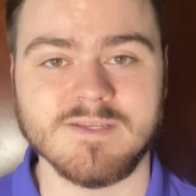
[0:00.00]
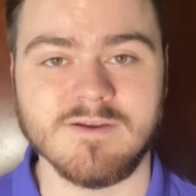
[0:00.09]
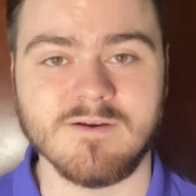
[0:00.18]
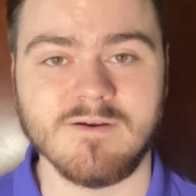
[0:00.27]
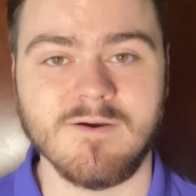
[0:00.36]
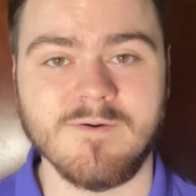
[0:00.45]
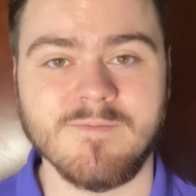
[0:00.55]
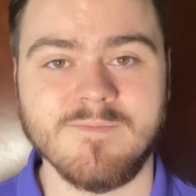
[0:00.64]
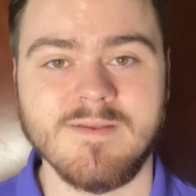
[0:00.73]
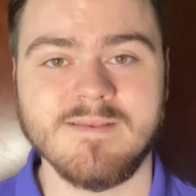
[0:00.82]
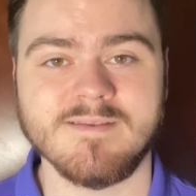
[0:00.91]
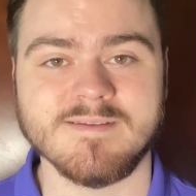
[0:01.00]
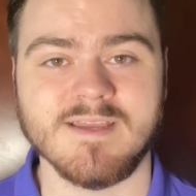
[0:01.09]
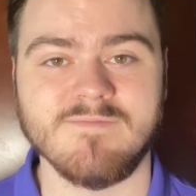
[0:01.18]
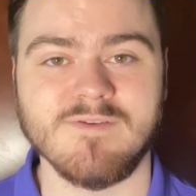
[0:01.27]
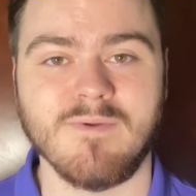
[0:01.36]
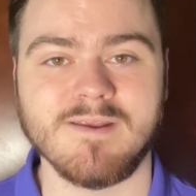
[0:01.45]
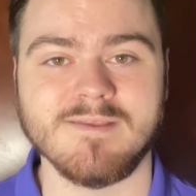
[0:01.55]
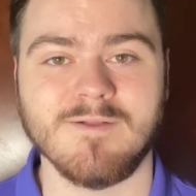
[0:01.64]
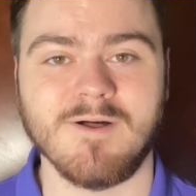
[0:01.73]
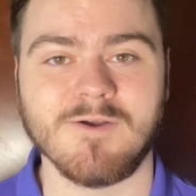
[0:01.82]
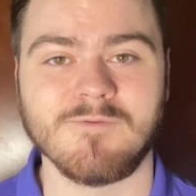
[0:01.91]
your home to save you money in the
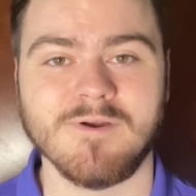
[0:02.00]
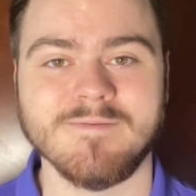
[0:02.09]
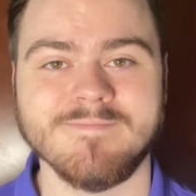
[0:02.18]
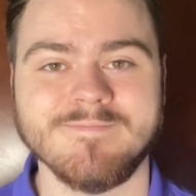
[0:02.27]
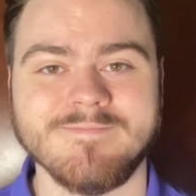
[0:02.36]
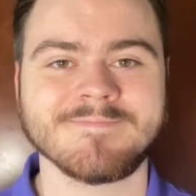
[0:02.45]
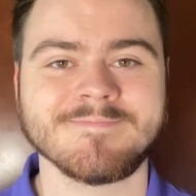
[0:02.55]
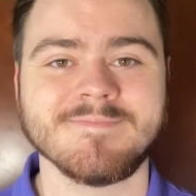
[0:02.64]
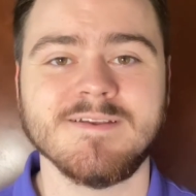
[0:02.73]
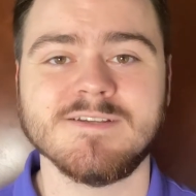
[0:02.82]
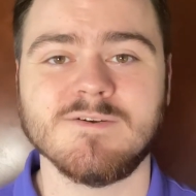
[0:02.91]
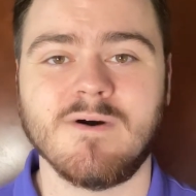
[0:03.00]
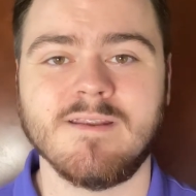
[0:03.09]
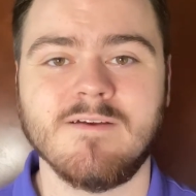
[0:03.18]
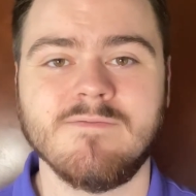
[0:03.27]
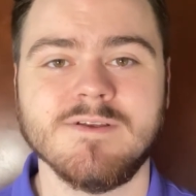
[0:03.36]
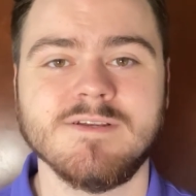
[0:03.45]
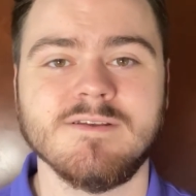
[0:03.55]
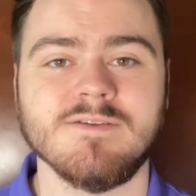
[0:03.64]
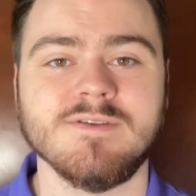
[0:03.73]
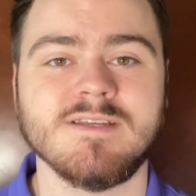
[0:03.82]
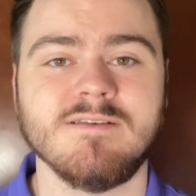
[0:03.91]
long run. So on average,
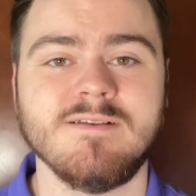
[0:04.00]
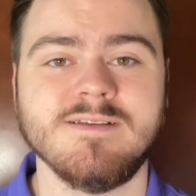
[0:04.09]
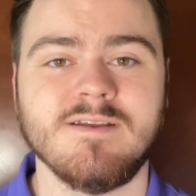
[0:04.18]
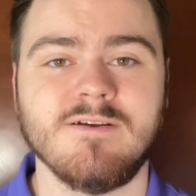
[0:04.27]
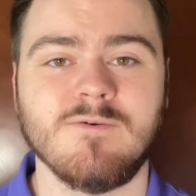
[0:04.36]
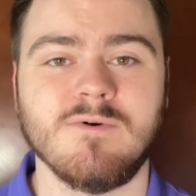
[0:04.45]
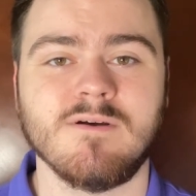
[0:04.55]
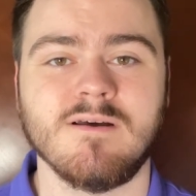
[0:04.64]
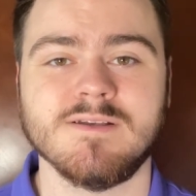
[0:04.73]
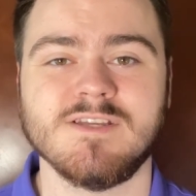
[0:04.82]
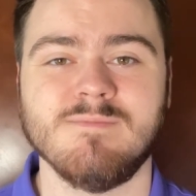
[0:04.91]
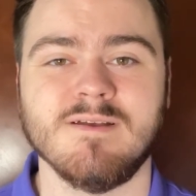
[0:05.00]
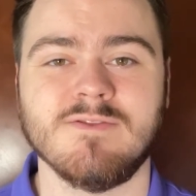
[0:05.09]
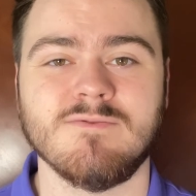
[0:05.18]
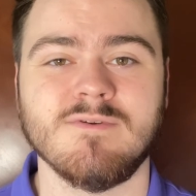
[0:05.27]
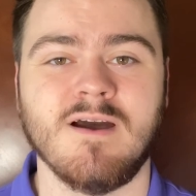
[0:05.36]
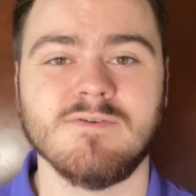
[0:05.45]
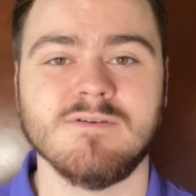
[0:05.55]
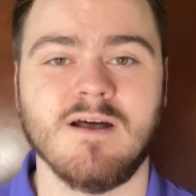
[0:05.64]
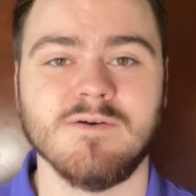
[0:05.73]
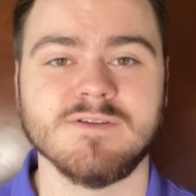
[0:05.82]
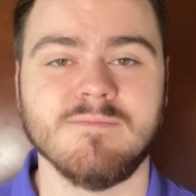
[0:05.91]
utilities here will cost you about
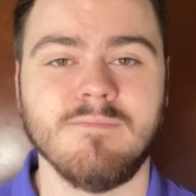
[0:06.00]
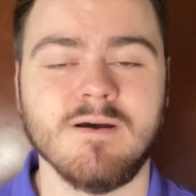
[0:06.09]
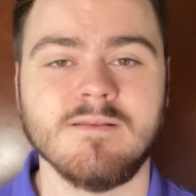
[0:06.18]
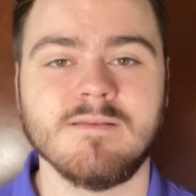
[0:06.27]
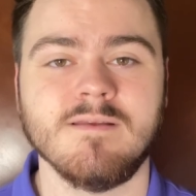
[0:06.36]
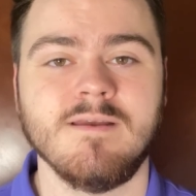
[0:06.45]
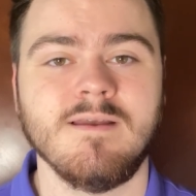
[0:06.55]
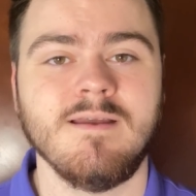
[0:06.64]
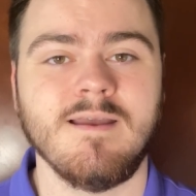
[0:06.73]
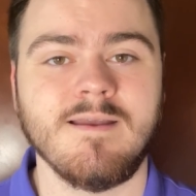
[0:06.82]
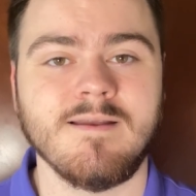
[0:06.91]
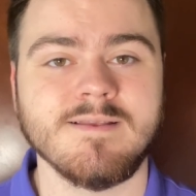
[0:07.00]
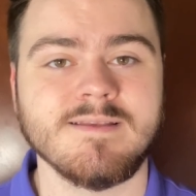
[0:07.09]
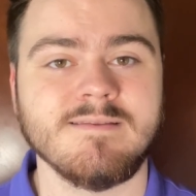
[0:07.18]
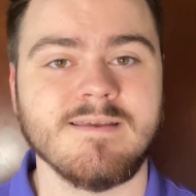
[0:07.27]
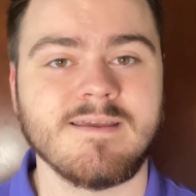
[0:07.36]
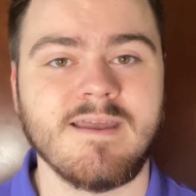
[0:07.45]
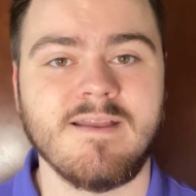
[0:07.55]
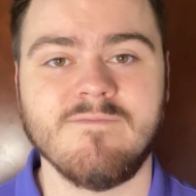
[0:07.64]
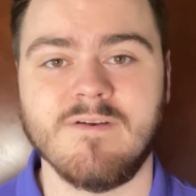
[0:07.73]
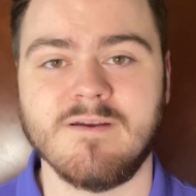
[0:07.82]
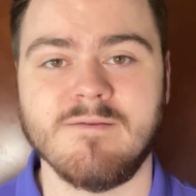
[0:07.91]
$300 a month, and that
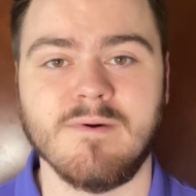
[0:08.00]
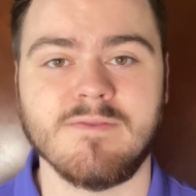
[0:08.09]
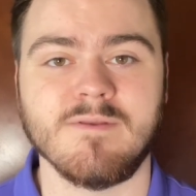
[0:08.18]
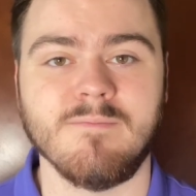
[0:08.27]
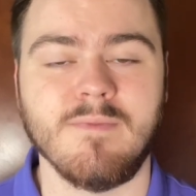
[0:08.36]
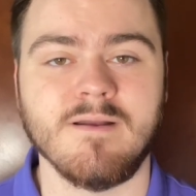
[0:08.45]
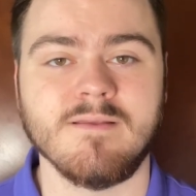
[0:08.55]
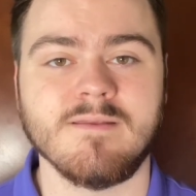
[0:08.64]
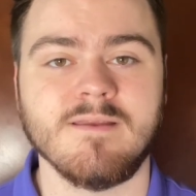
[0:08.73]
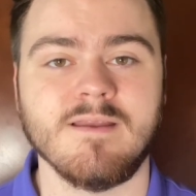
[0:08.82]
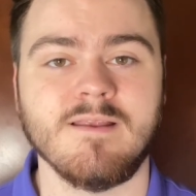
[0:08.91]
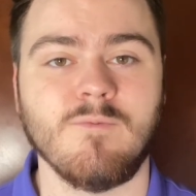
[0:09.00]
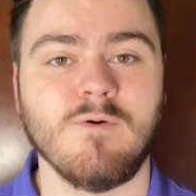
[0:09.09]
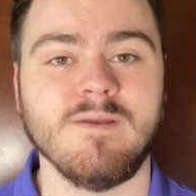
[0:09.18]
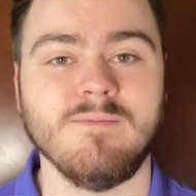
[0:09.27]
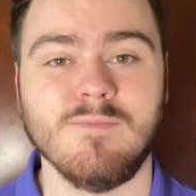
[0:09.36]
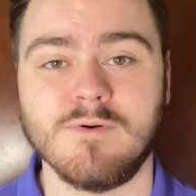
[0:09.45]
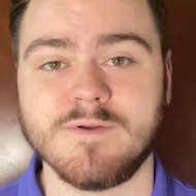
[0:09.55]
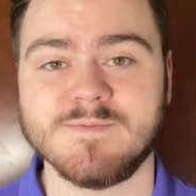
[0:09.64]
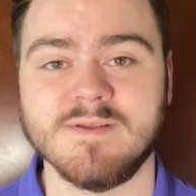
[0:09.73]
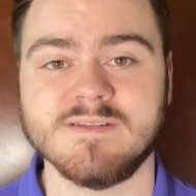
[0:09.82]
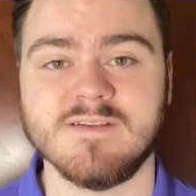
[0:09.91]
can vary month to month, and it will be more
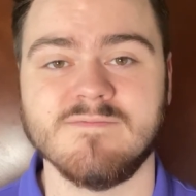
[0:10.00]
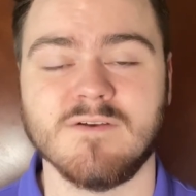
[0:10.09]
expensive during